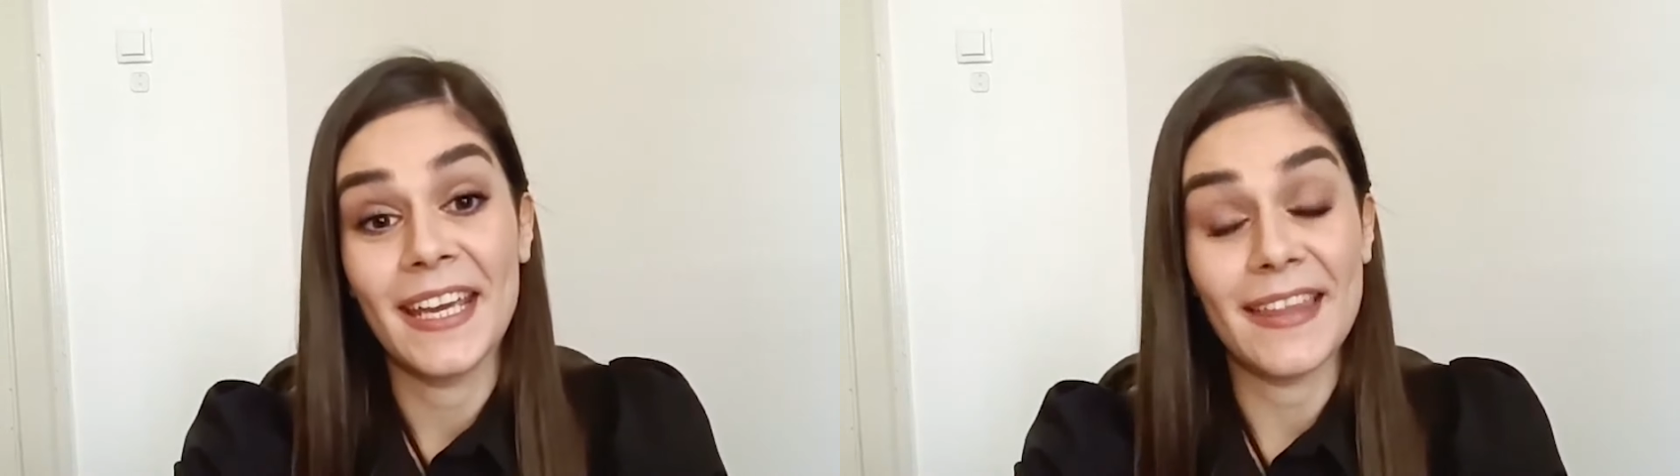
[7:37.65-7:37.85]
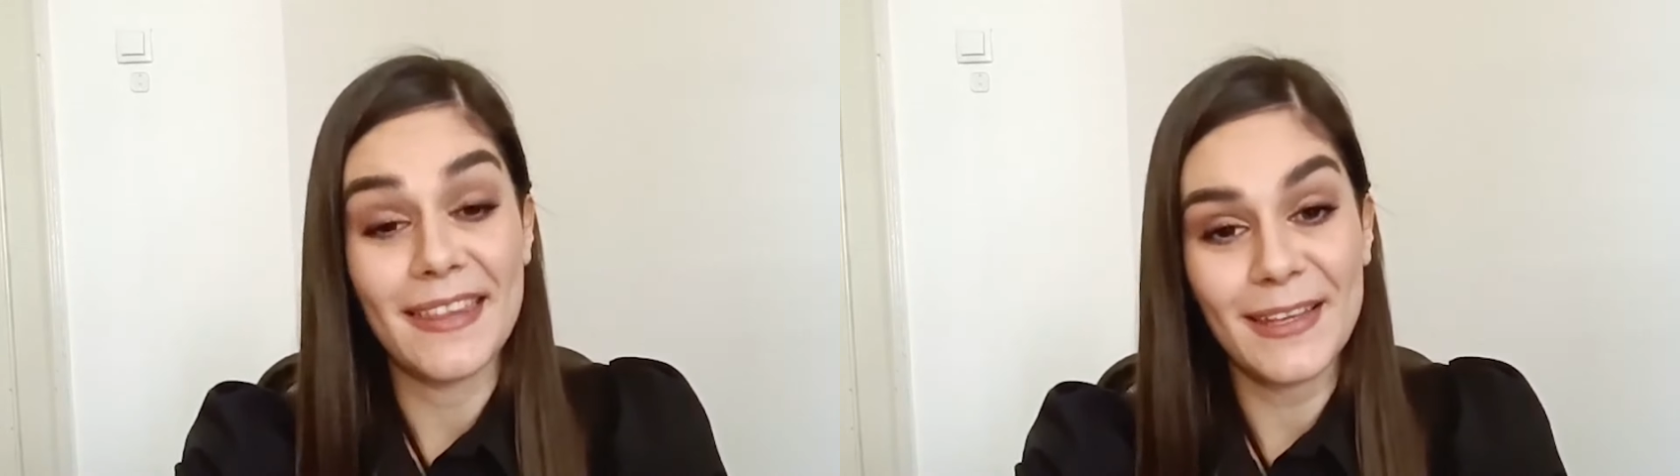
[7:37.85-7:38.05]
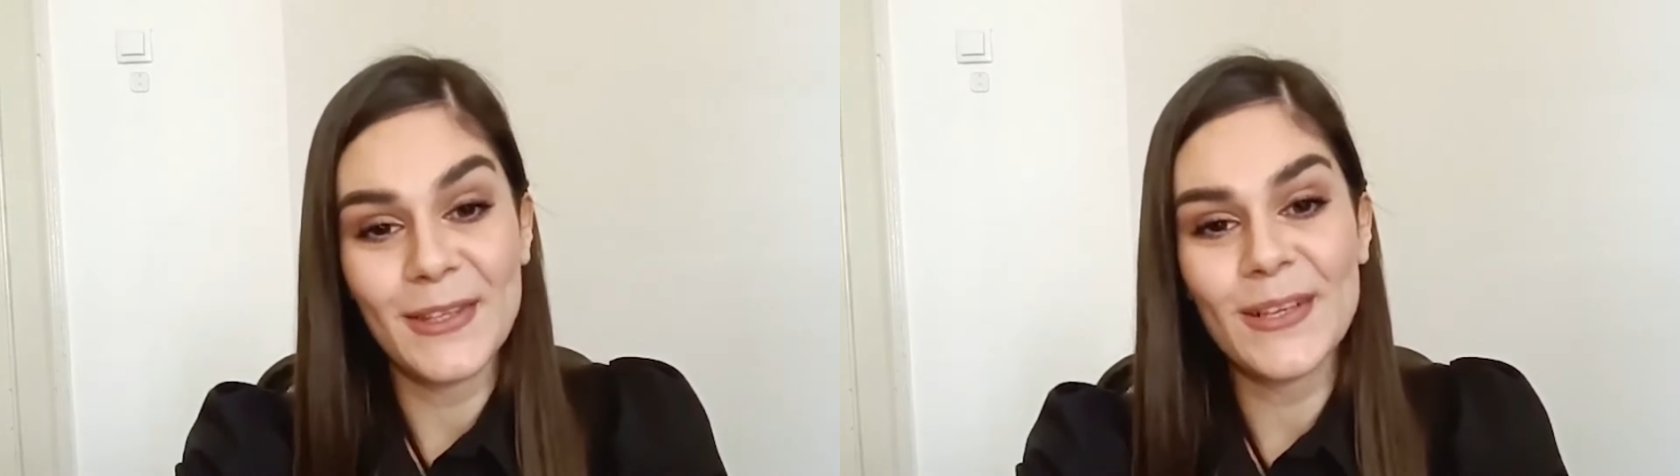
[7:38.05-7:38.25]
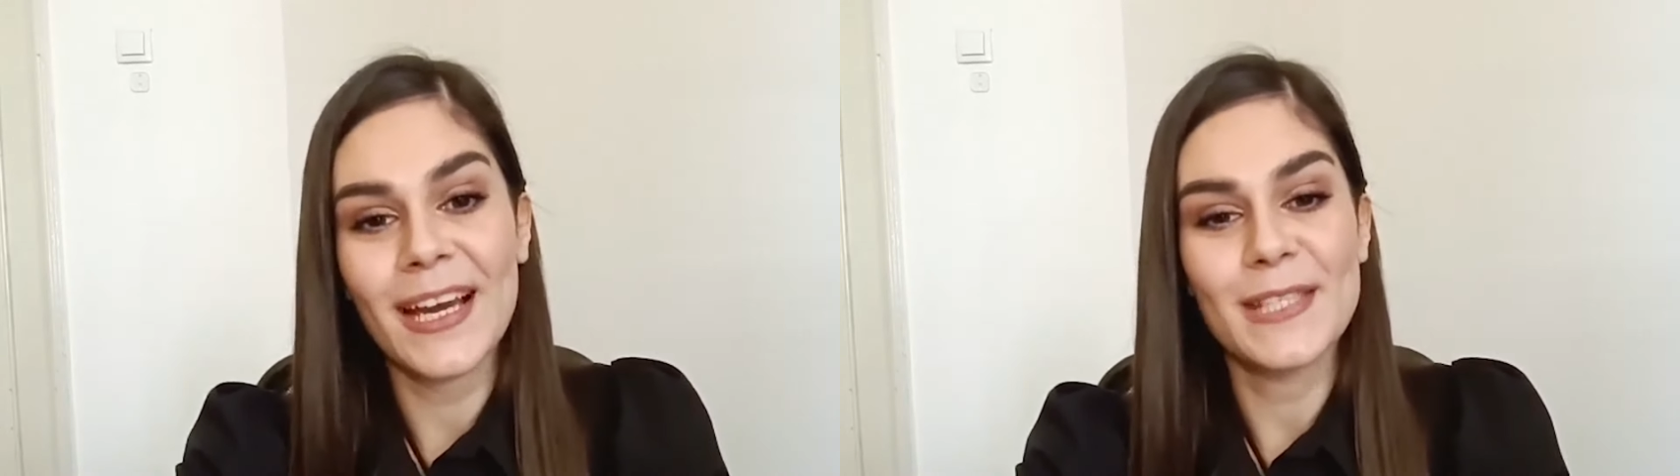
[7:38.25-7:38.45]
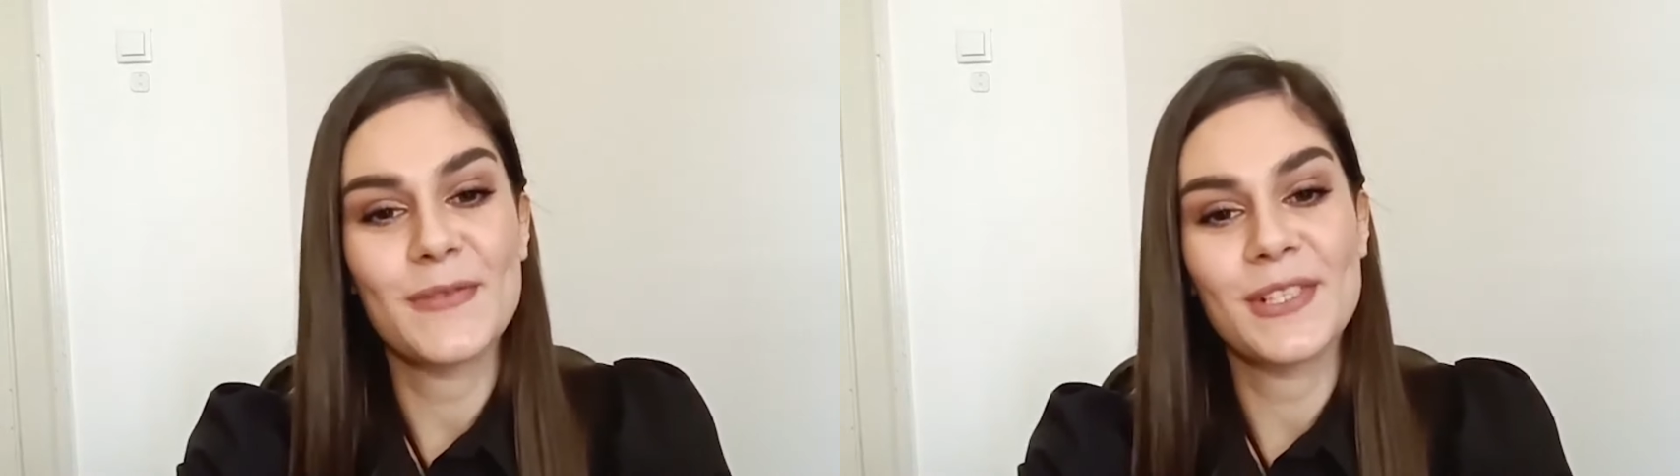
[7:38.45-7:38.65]
And thank you
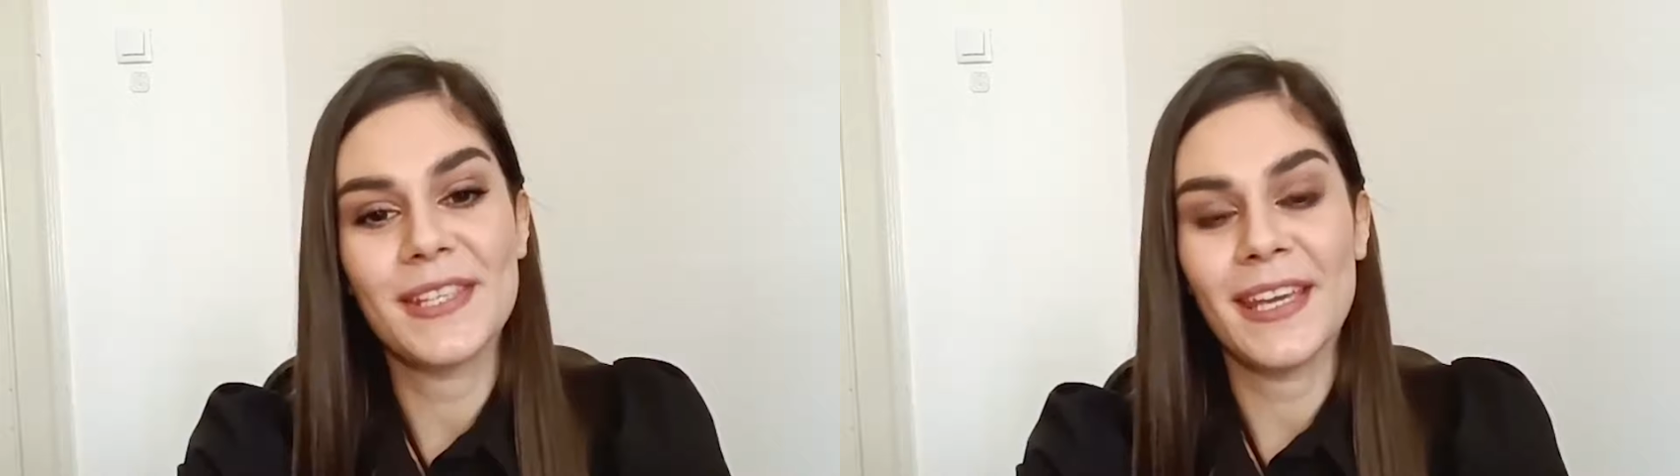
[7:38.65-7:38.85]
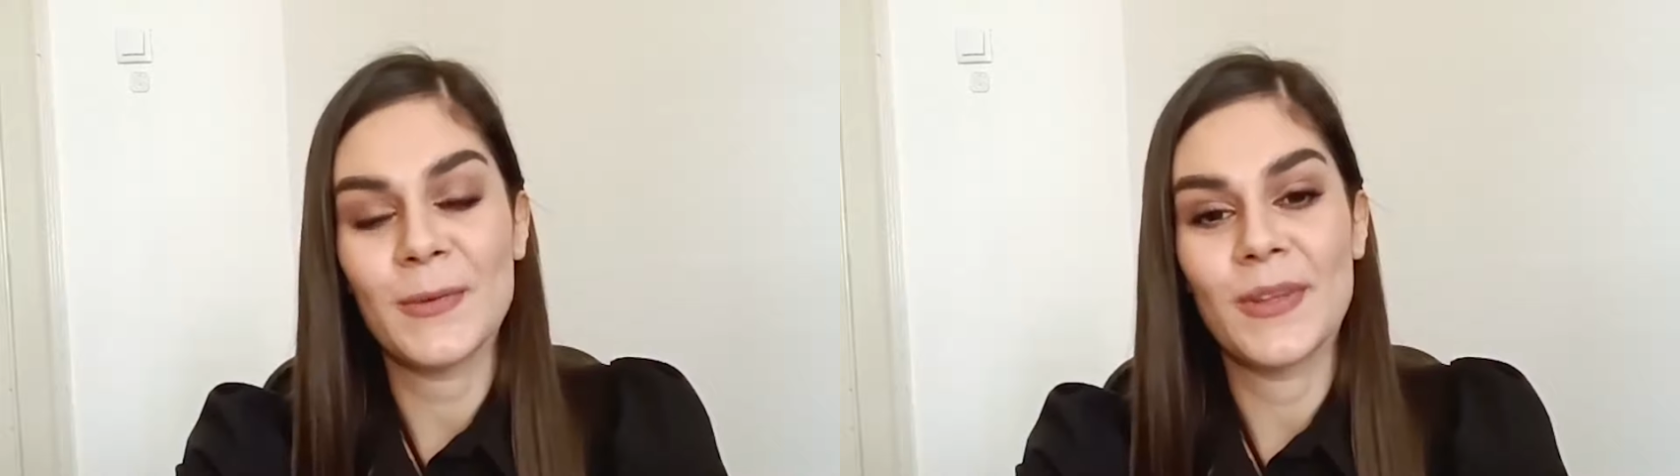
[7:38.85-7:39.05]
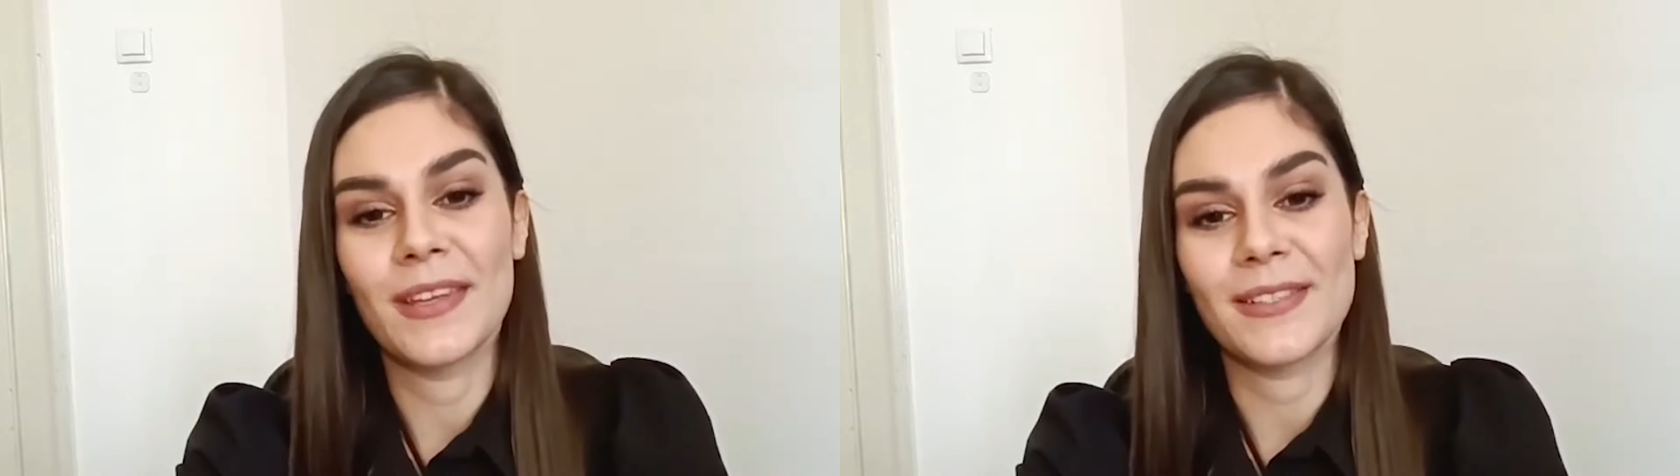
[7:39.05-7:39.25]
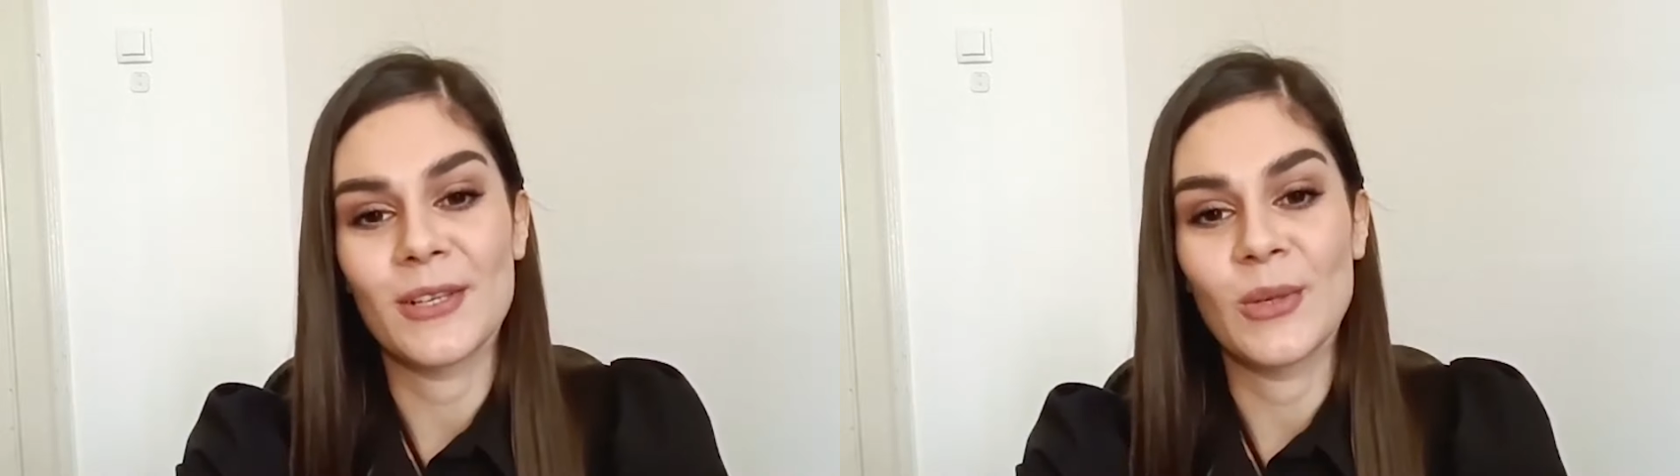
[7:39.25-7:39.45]
guys for staying with us.